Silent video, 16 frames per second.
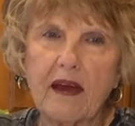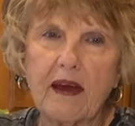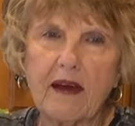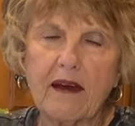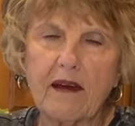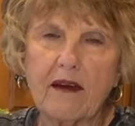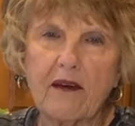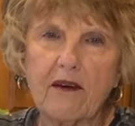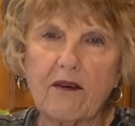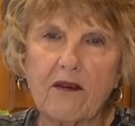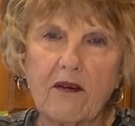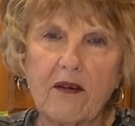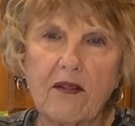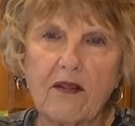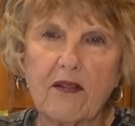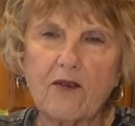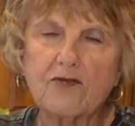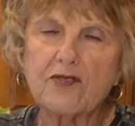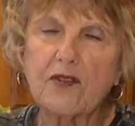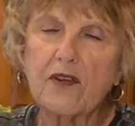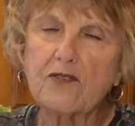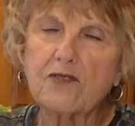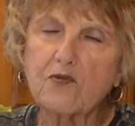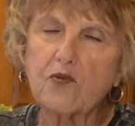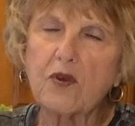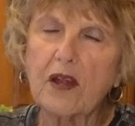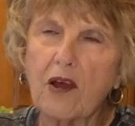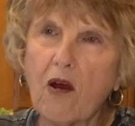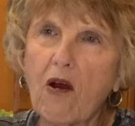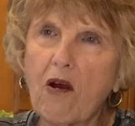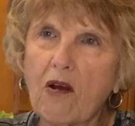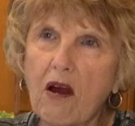uh, there's, there's really
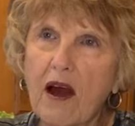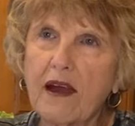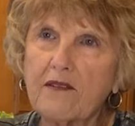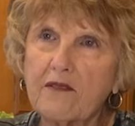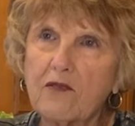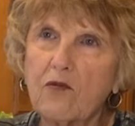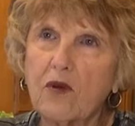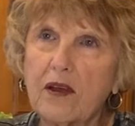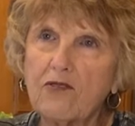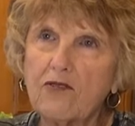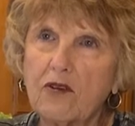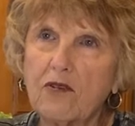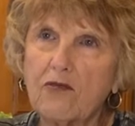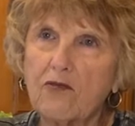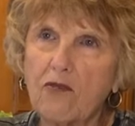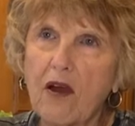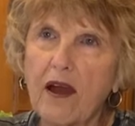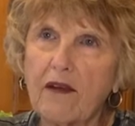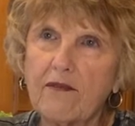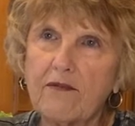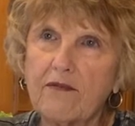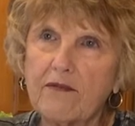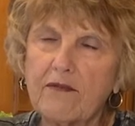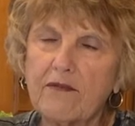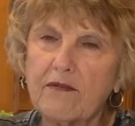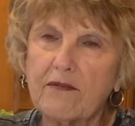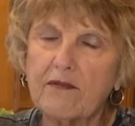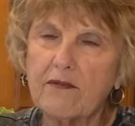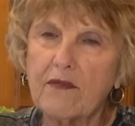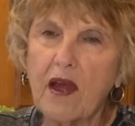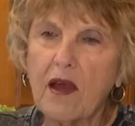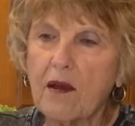all kinds of ways you can dry.
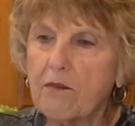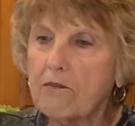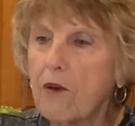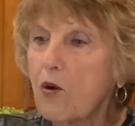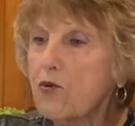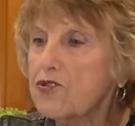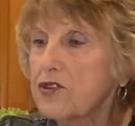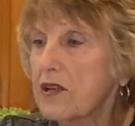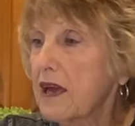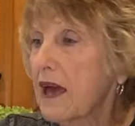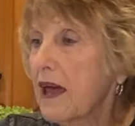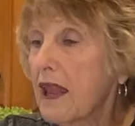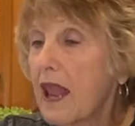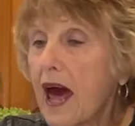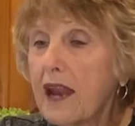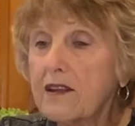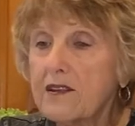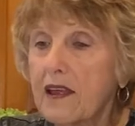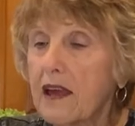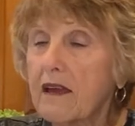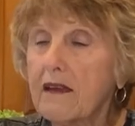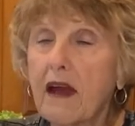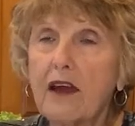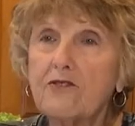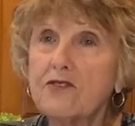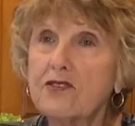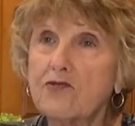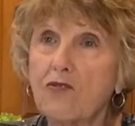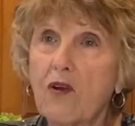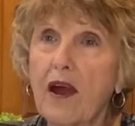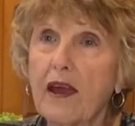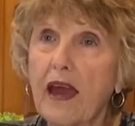Mostly, a lot of things I just
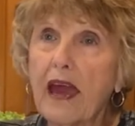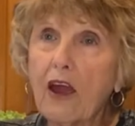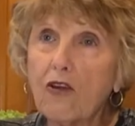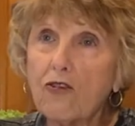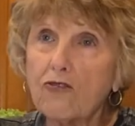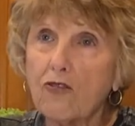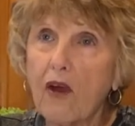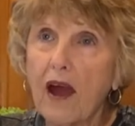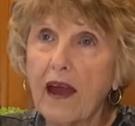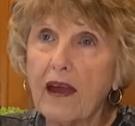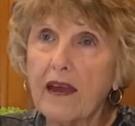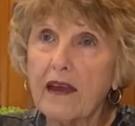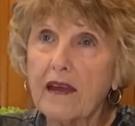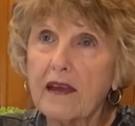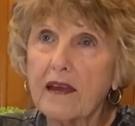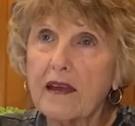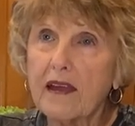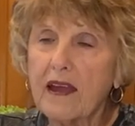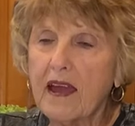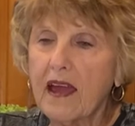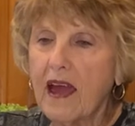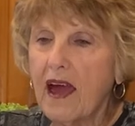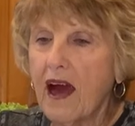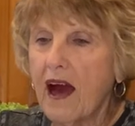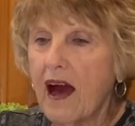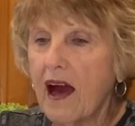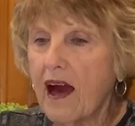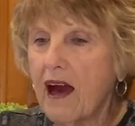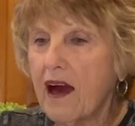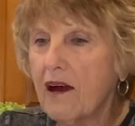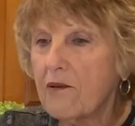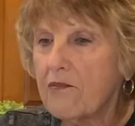dry air dry.
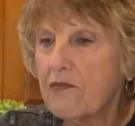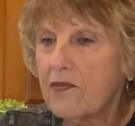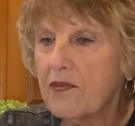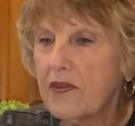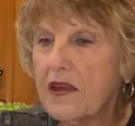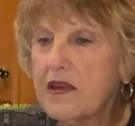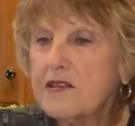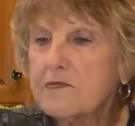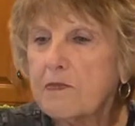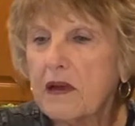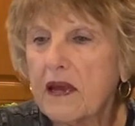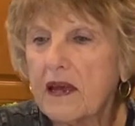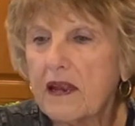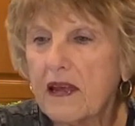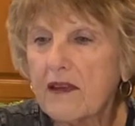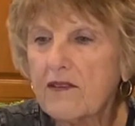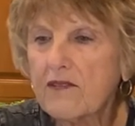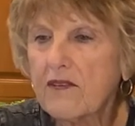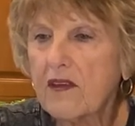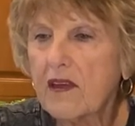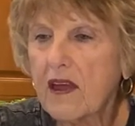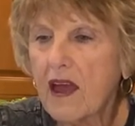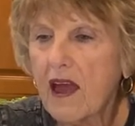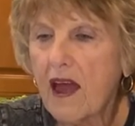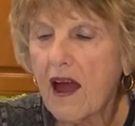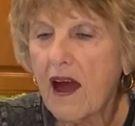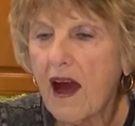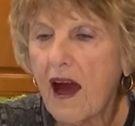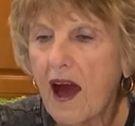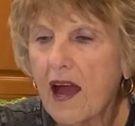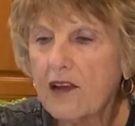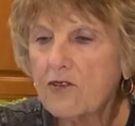Uh, these peonies,
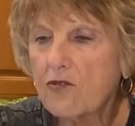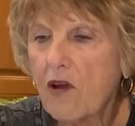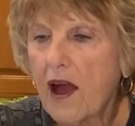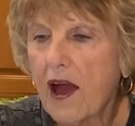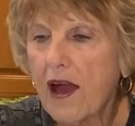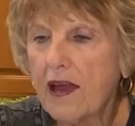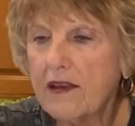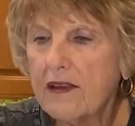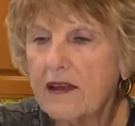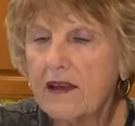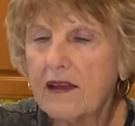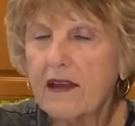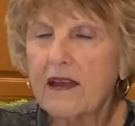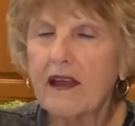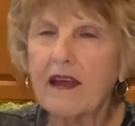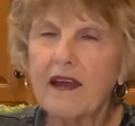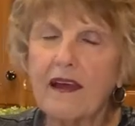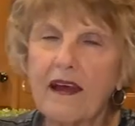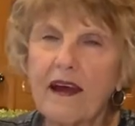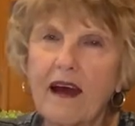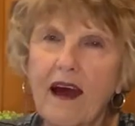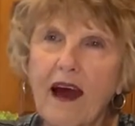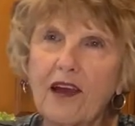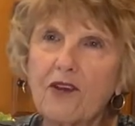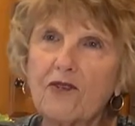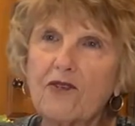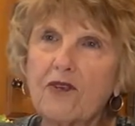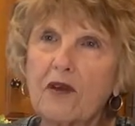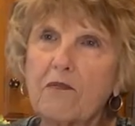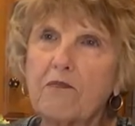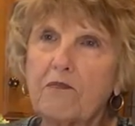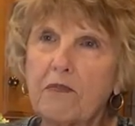I dried, I
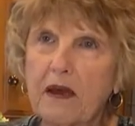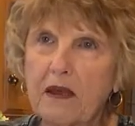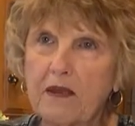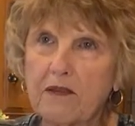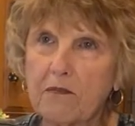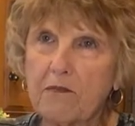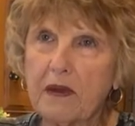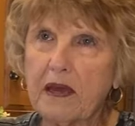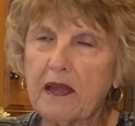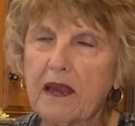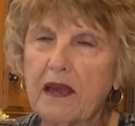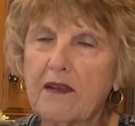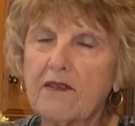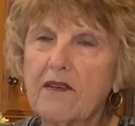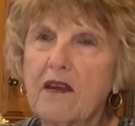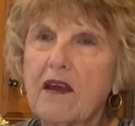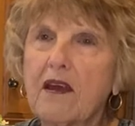usually pick some peonies,